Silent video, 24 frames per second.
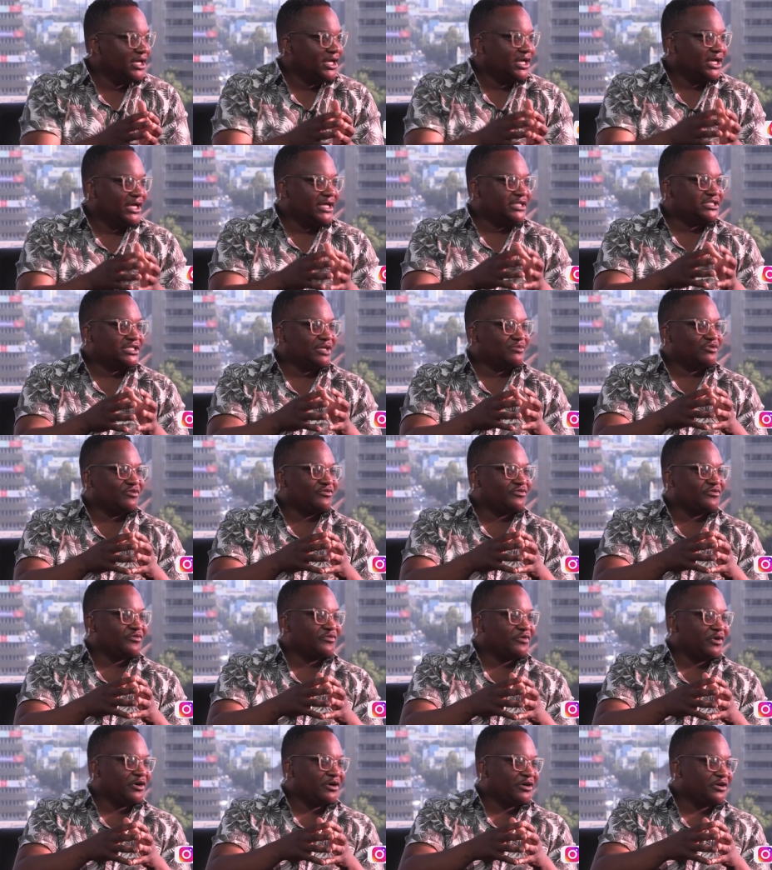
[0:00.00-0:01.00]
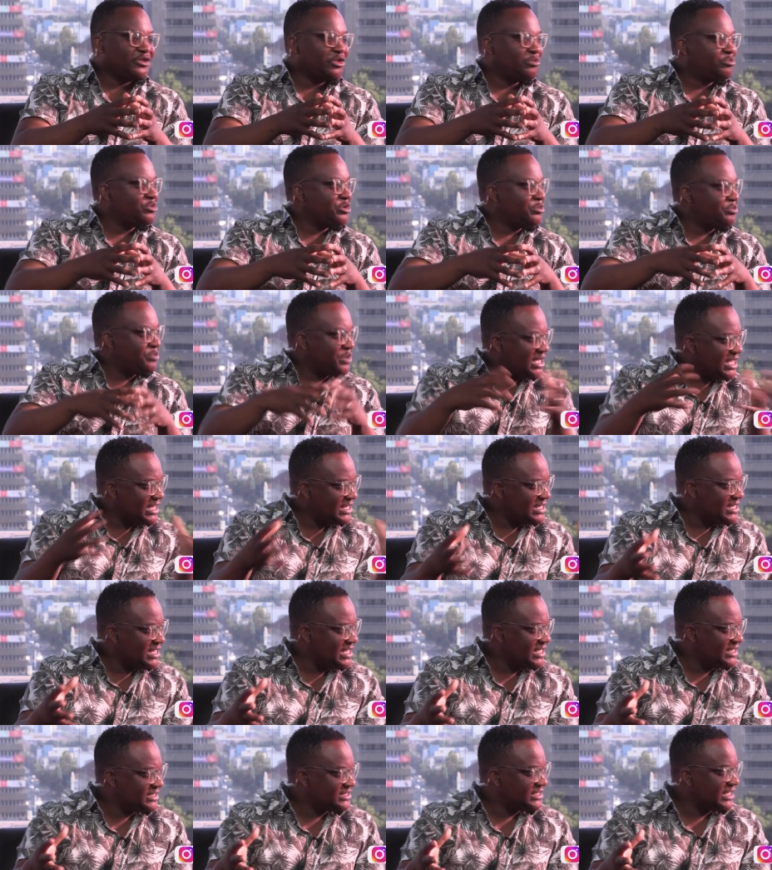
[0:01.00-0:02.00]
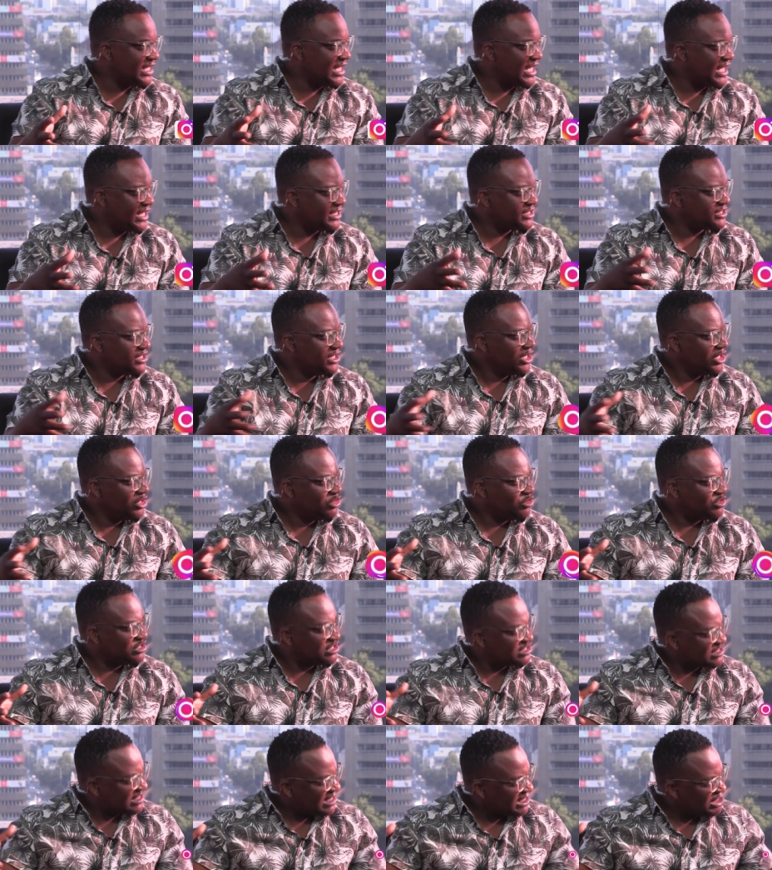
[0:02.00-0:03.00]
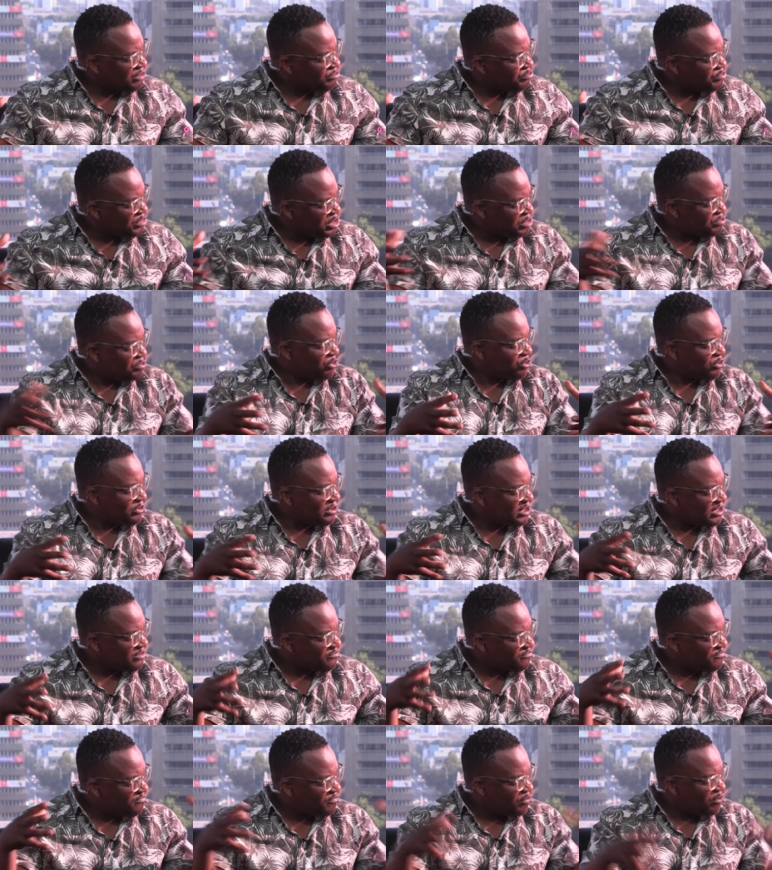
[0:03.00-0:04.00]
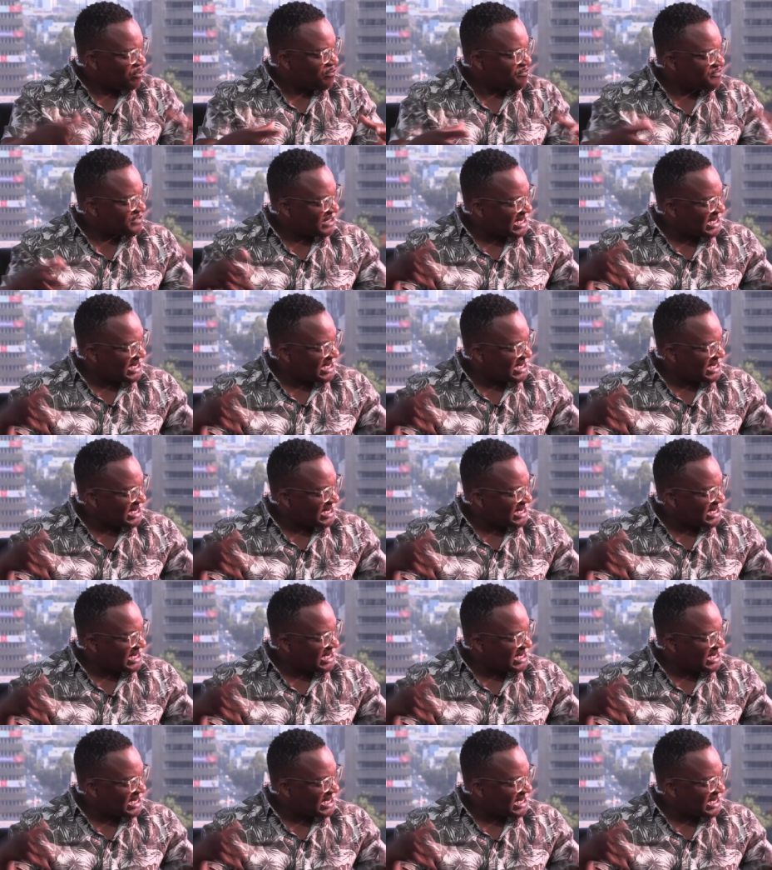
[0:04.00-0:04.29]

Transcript: in terms of uh, the preparedness and you know just getting people involved